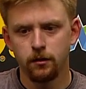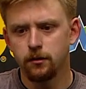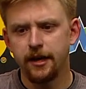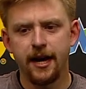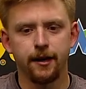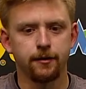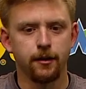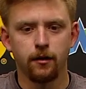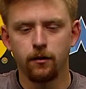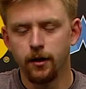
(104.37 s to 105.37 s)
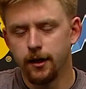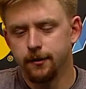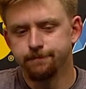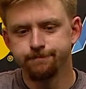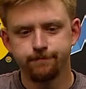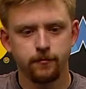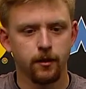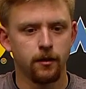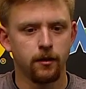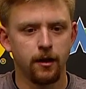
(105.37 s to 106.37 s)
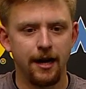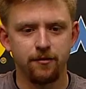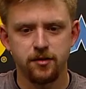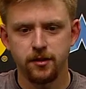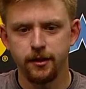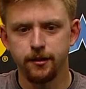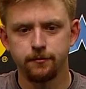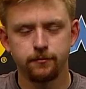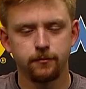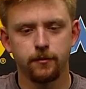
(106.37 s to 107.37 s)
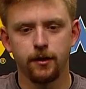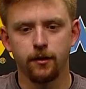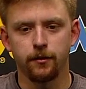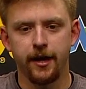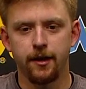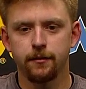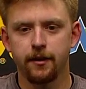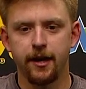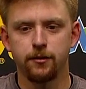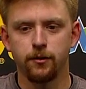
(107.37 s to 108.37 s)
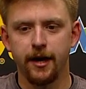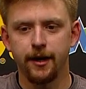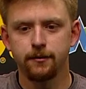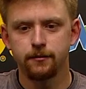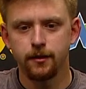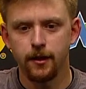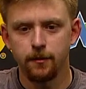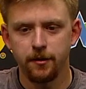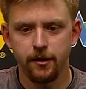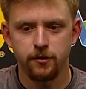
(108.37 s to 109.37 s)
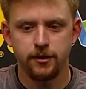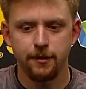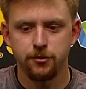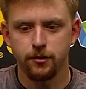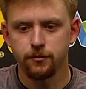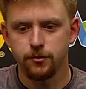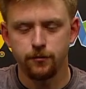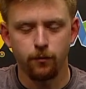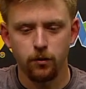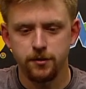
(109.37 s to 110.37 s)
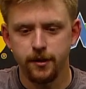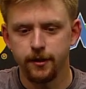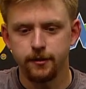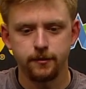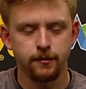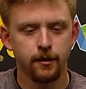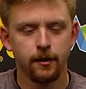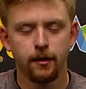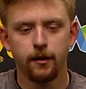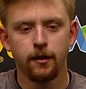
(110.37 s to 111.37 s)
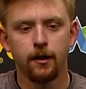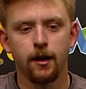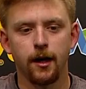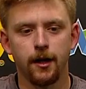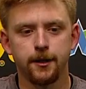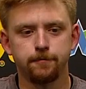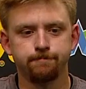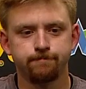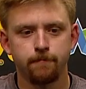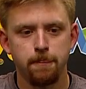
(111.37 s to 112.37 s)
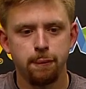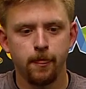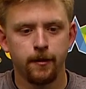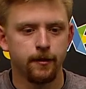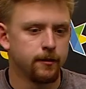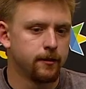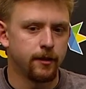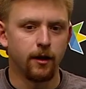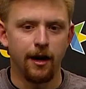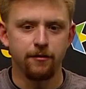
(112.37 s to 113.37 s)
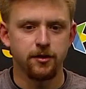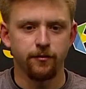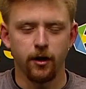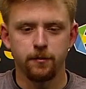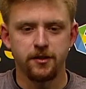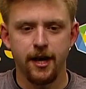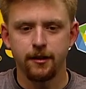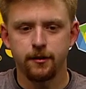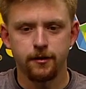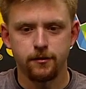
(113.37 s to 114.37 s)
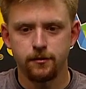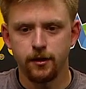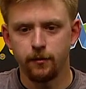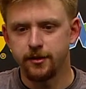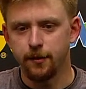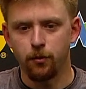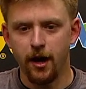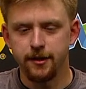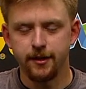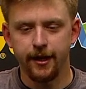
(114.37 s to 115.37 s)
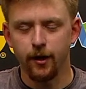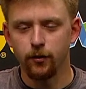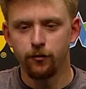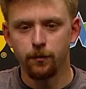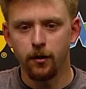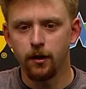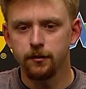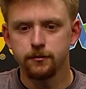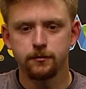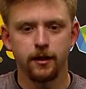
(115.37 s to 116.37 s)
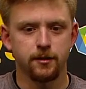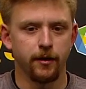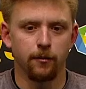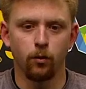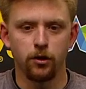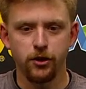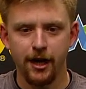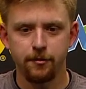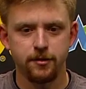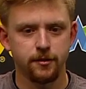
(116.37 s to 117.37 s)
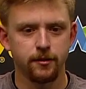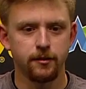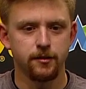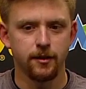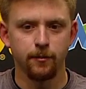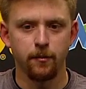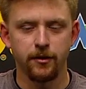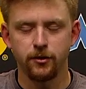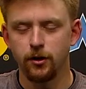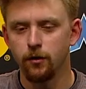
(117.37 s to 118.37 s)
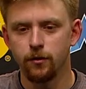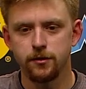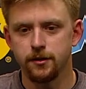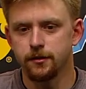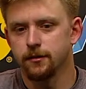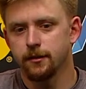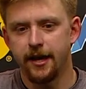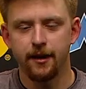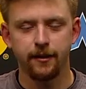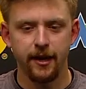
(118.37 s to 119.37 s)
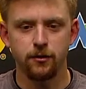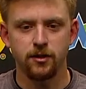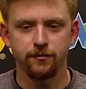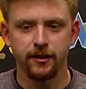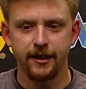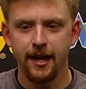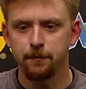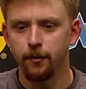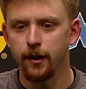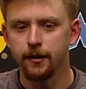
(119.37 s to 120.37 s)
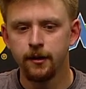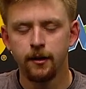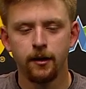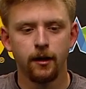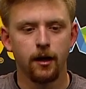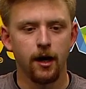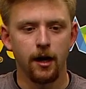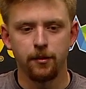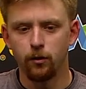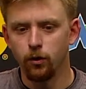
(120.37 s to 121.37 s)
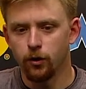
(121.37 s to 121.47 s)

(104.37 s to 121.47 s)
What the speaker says: Yeah, you know, obviously, you know, can't do that on the interception. Just forced it and you know, obviously very upset because, you know, we take pride in taking care of the football. That's my number one job is to limit my turnovers, and can't do stuff like that. But, you know, real